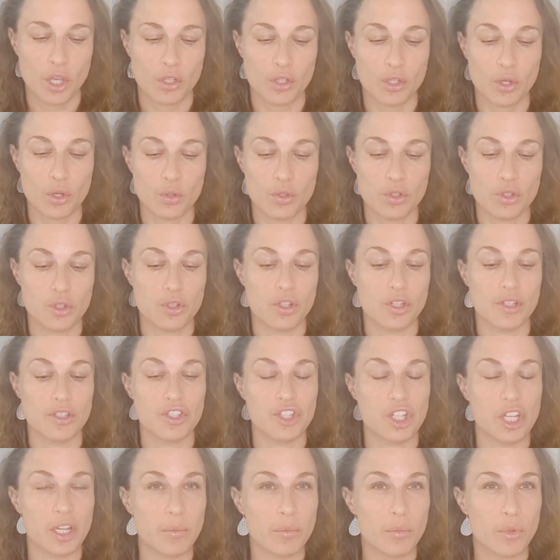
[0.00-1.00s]
go to the
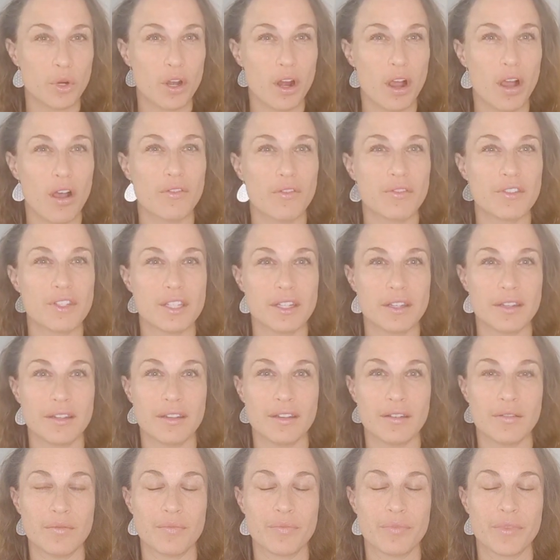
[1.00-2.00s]
gym more
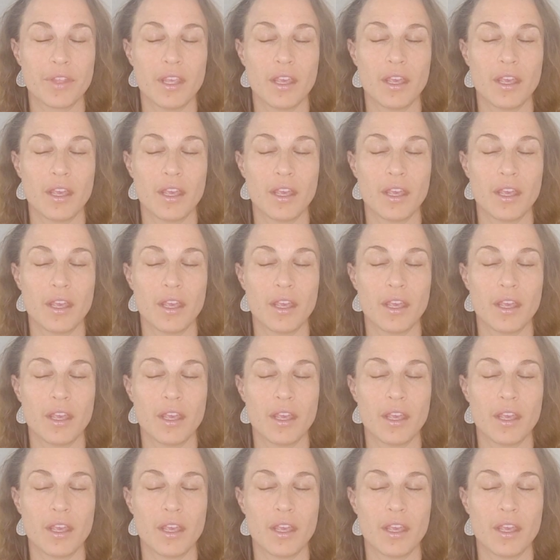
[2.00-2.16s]
often,